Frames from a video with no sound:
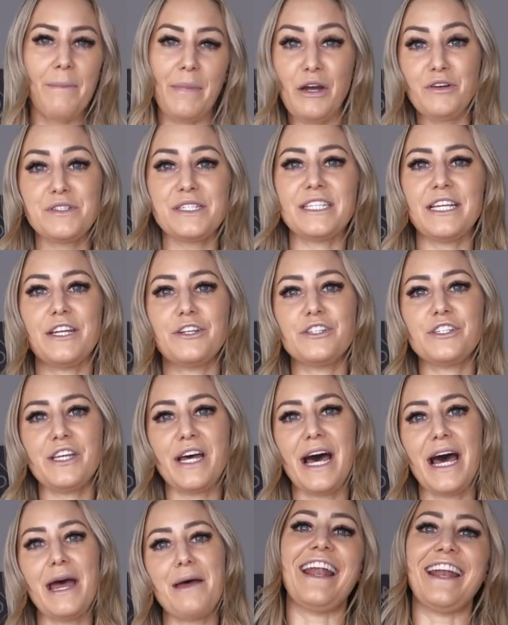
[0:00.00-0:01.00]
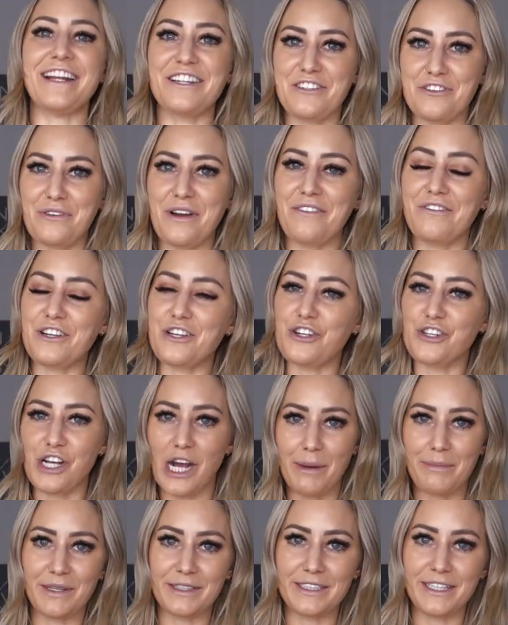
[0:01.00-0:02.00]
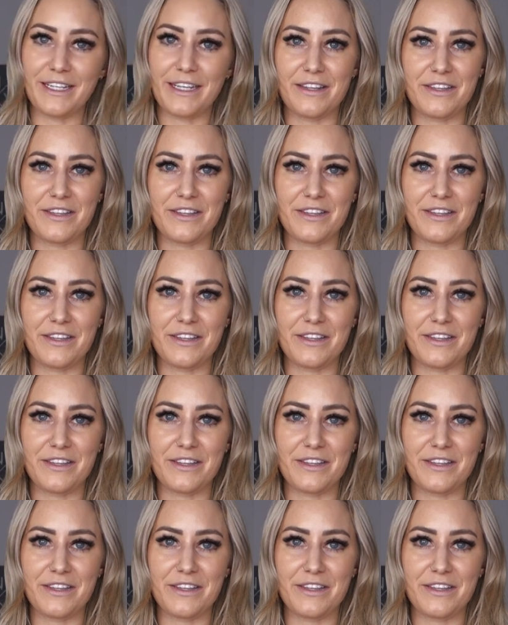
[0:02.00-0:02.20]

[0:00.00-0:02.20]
Mountain Standard Time, and I do have a shopping link